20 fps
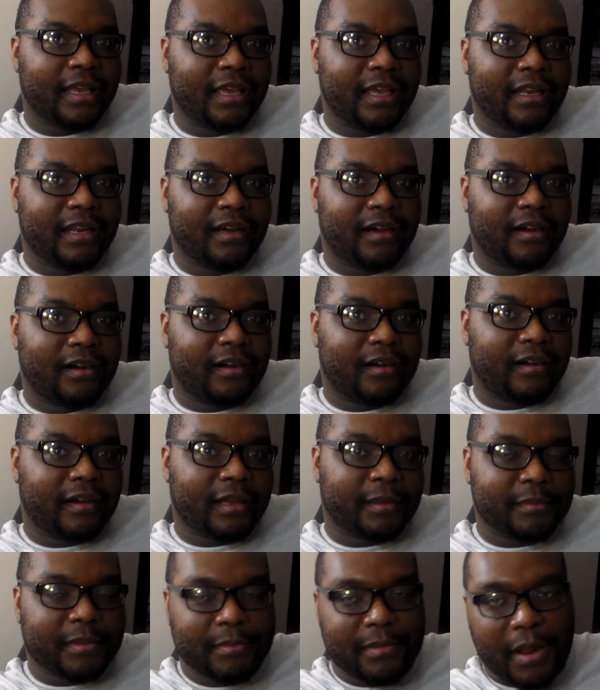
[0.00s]
And
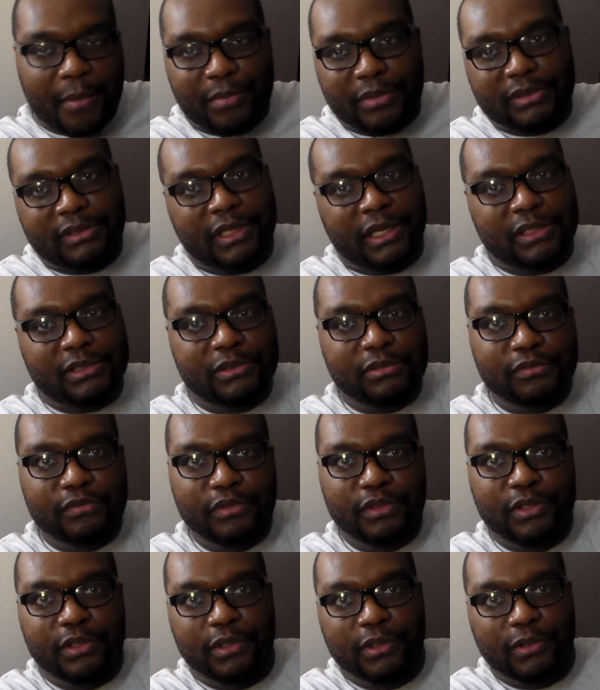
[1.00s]
in my prediction
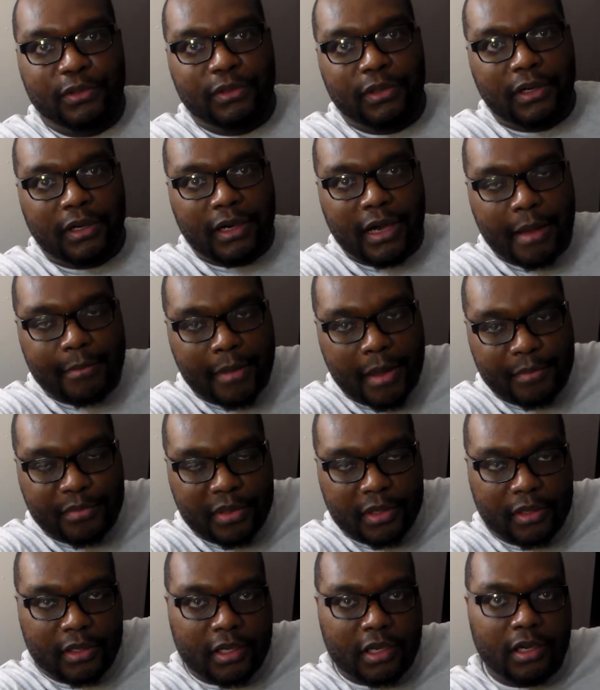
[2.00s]
video, I
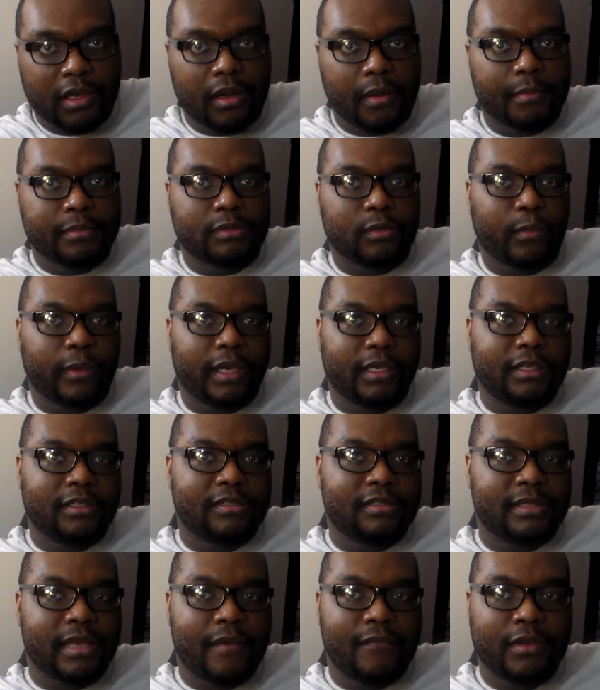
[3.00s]
picked the Cubs winning
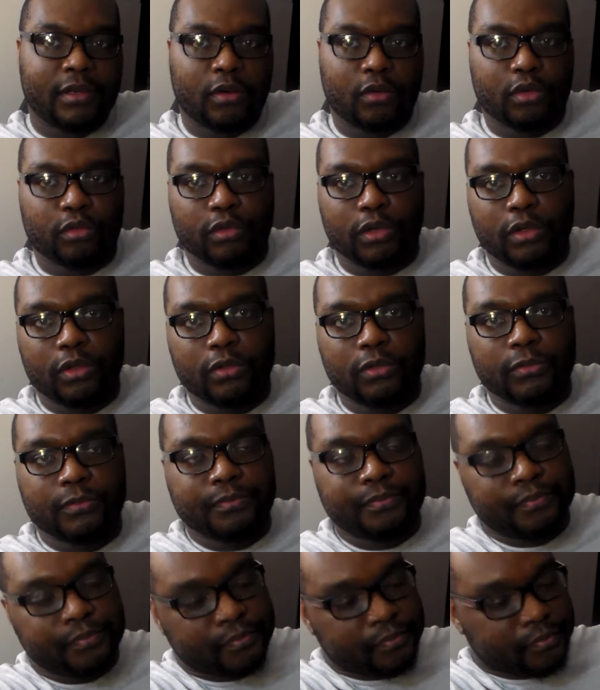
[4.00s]
7 on the road.